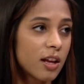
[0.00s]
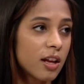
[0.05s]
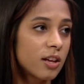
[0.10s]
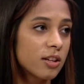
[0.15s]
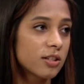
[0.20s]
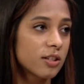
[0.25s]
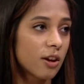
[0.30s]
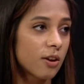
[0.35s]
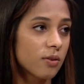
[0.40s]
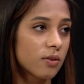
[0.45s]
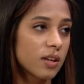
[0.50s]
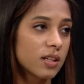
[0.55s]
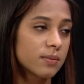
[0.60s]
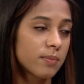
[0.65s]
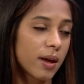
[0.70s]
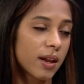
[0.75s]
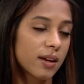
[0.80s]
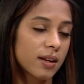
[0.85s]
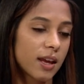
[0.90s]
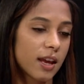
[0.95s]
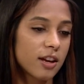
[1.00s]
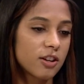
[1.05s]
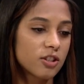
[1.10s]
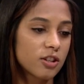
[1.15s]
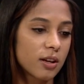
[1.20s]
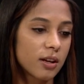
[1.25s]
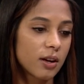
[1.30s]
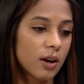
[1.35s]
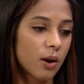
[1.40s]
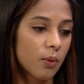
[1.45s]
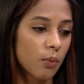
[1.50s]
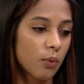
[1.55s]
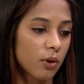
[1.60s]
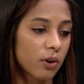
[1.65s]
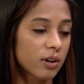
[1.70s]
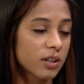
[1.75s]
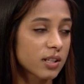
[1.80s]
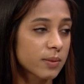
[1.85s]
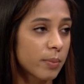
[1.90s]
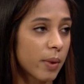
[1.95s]
So this medication
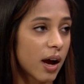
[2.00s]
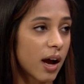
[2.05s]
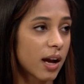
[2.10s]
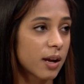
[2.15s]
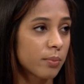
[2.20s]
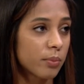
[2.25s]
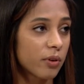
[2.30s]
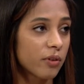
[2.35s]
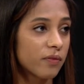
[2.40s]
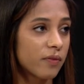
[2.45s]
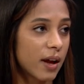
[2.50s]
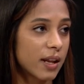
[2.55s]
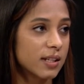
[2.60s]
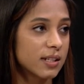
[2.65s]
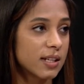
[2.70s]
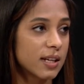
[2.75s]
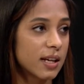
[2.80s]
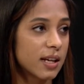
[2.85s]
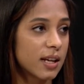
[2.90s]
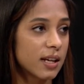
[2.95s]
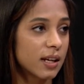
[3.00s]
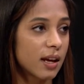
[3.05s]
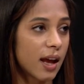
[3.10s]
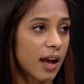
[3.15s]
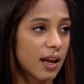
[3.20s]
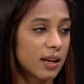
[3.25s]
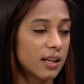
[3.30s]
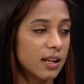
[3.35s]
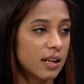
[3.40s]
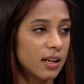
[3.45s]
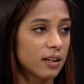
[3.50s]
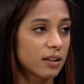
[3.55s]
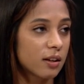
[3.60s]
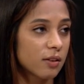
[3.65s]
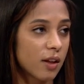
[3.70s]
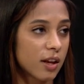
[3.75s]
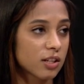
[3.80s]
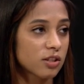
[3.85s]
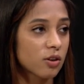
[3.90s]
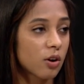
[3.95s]
works by preventing any
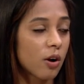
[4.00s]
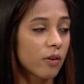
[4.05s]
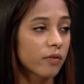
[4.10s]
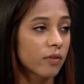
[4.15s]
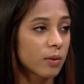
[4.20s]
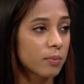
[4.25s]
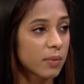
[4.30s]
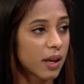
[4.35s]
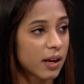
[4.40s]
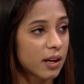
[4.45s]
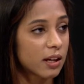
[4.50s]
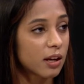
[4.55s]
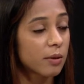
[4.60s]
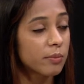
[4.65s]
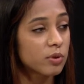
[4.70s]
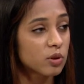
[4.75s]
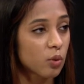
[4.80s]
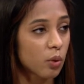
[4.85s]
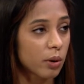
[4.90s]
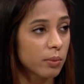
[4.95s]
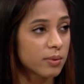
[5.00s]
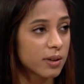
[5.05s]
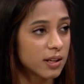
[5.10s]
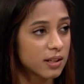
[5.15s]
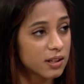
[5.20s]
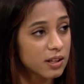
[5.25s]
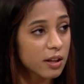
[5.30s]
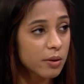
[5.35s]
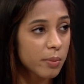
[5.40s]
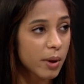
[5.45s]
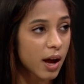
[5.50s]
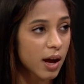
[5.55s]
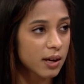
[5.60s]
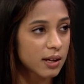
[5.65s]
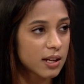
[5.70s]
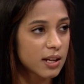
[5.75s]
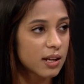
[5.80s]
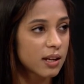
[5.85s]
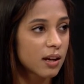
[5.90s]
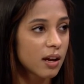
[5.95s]
cholesterol from getting absorbed into the
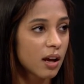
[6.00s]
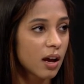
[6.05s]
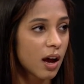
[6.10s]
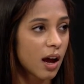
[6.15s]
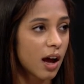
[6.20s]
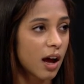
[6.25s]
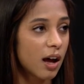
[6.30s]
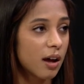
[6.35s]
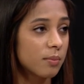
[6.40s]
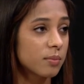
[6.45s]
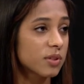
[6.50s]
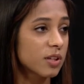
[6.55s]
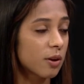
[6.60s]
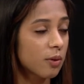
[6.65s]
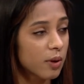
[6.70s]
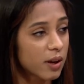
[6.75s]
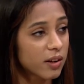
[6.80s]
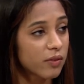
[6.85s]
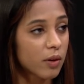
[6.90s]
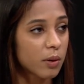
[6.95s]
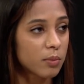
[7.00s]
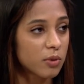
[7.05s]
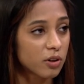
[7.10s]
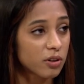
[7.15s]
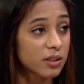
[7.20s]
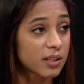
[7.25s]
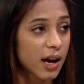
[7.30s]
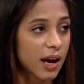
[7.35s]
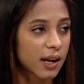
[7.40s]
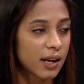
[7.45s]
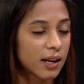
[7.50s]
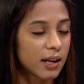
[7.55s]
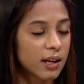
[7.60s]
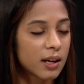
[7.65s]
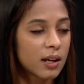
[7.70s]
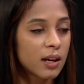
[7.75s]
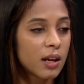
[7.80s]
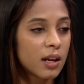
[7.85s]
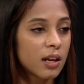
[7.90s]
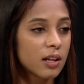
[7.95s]
body, so like from your diet.
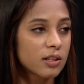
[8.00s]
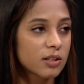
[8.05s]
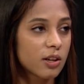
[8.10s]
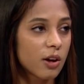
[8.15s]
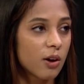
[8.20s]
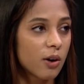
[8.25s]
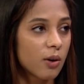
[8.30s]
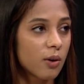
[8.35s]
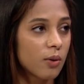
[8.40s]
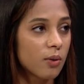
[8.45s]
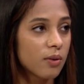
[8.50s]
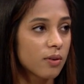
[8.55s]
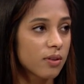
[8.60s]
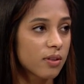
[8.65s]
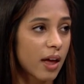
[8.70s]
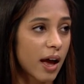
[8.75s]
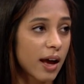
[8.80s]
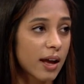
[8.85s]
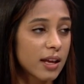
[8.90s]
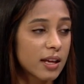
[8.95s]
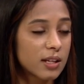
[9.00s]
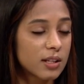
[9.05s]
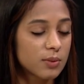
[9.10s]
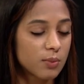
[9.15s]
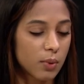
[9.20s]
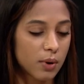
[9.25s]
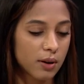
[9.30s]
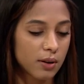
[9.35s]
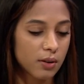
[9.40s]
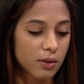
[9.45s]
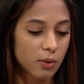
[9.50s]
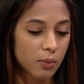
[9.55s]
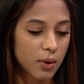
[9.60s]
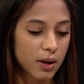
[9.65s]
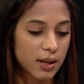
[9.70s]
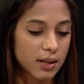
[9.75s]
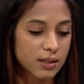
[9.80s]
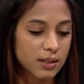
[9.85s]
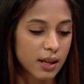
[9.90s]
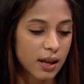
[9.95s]
So that is one of the
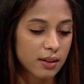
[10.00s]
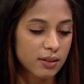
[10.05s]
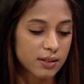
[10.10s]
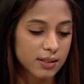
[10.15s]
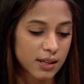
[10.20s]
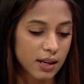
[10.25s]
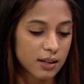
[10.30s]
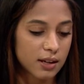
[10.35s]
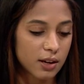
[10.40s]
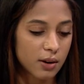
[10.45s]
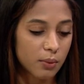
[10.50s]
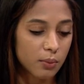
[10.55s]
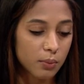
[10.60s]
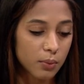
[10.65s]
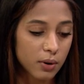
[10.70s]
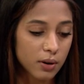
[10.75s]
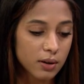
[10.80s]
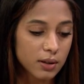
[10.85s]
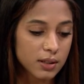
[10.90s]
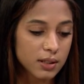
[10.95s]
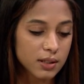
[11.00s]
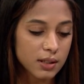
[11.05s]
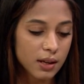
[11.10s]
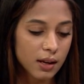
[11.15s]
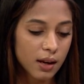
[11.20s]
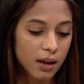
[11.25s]
ways that Zetia works.